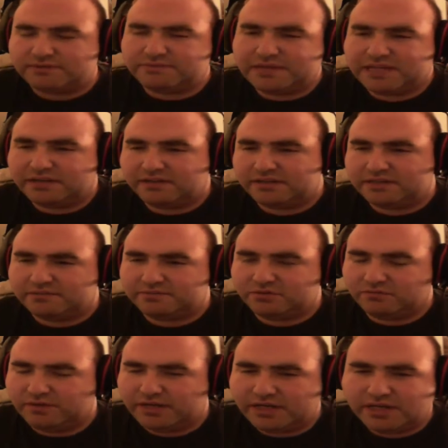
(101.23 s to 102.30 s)
speaking of this
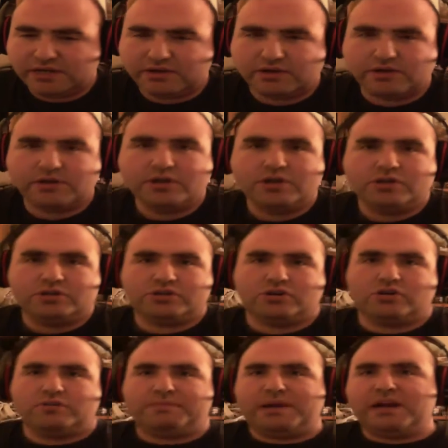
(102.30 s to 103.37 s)
episode right here,
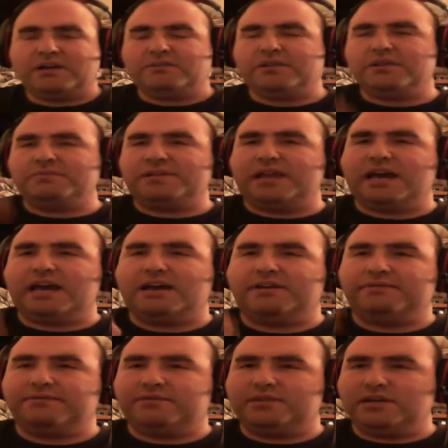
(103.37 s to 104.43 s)
so apparently we
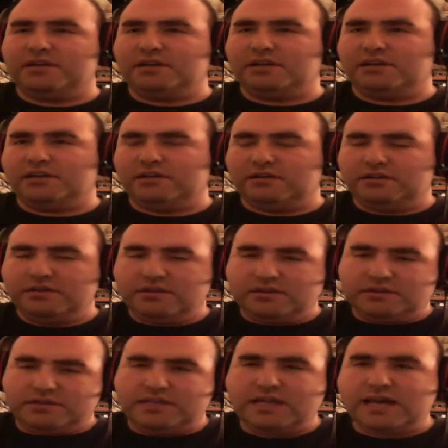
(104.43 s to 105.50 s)
have the
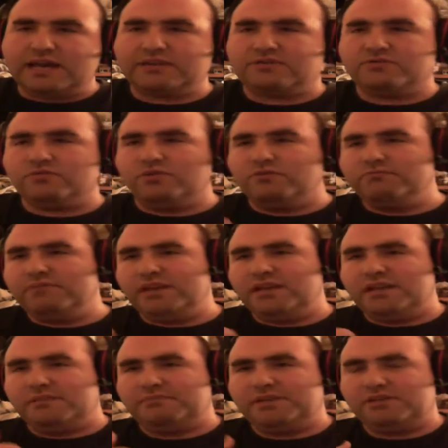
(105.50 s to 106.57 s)
actual
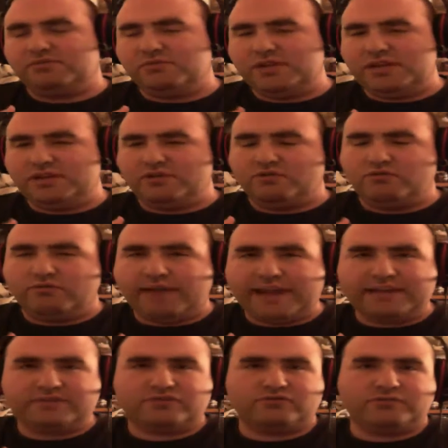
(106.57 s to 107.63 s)
meeting between
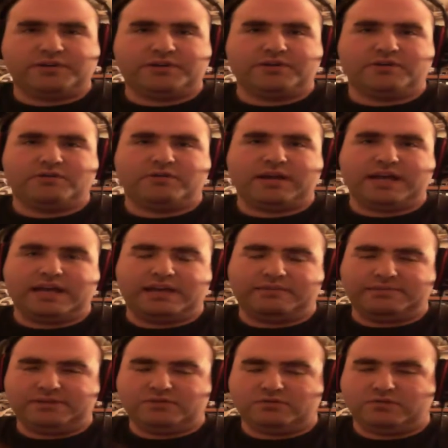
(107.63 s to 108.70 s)
Gran Torino
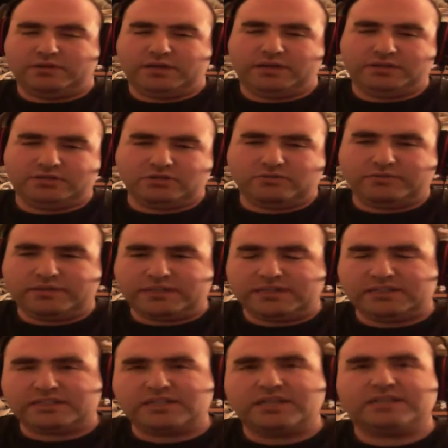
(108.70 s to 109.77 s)
and Midoriya. So what
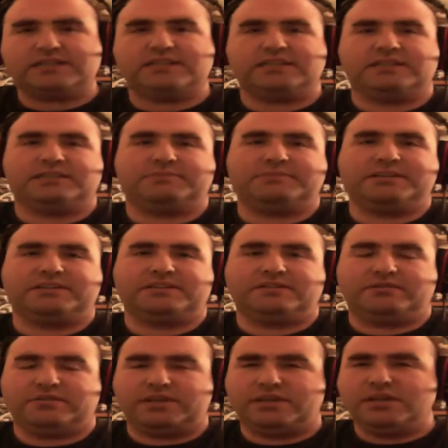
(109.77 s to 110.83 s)
they discuss is
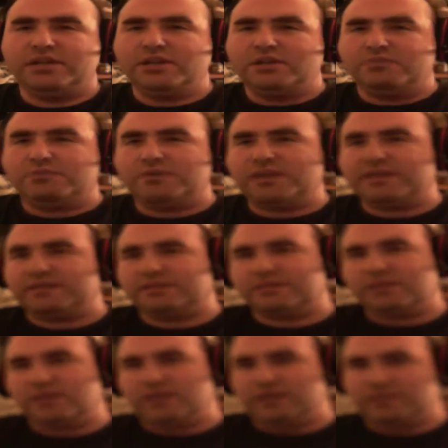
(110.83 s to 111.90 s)
basically, well, not
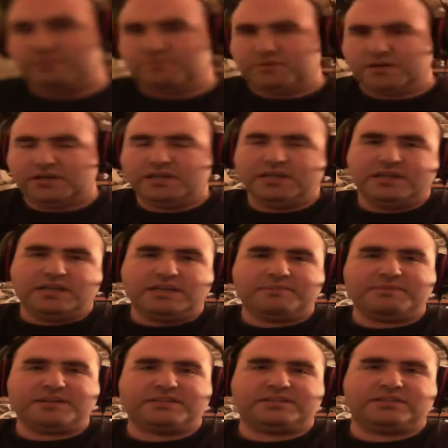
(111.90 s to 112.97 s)
discuss, but
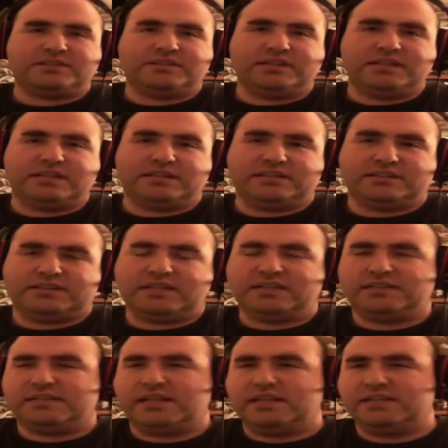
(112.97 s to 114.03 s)
he basically
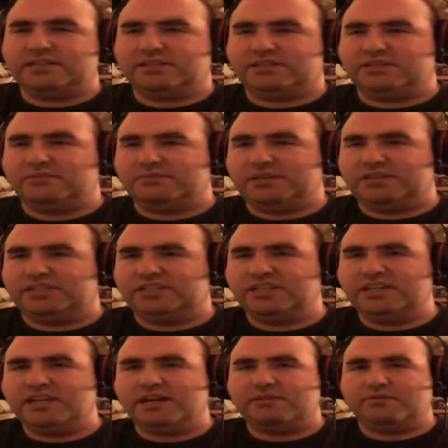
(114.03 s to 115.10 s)
thinks that he's just some like
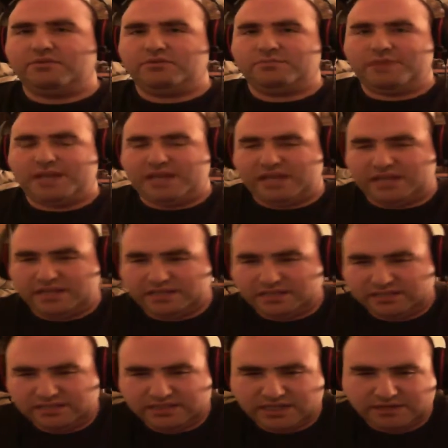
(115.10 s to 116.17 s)
senile old man. He
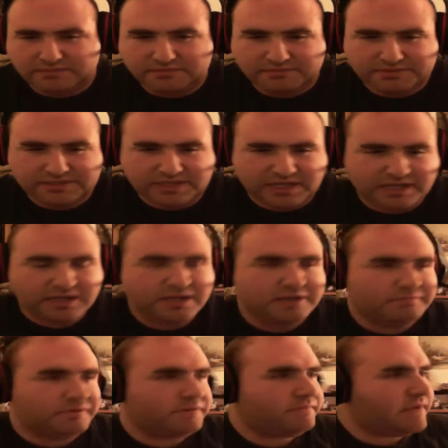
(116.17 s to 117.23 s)
thinks he's kind of a mistake,
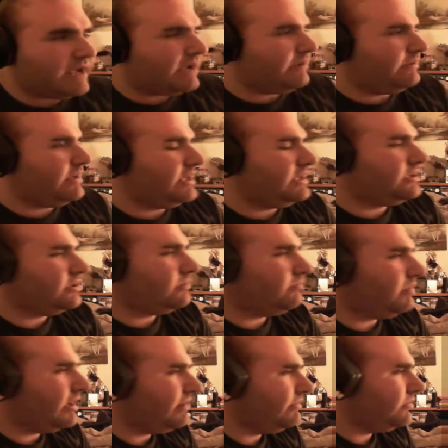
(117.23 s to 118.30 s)
but in reality he's
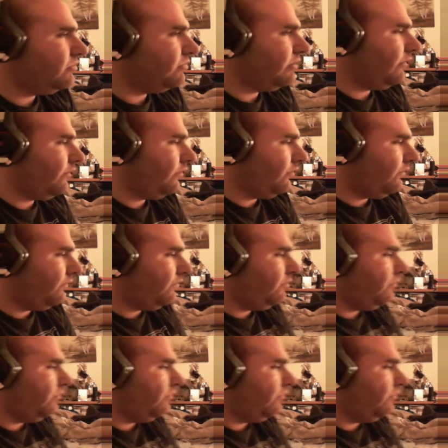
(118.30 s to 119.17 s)
just playing Midoriya for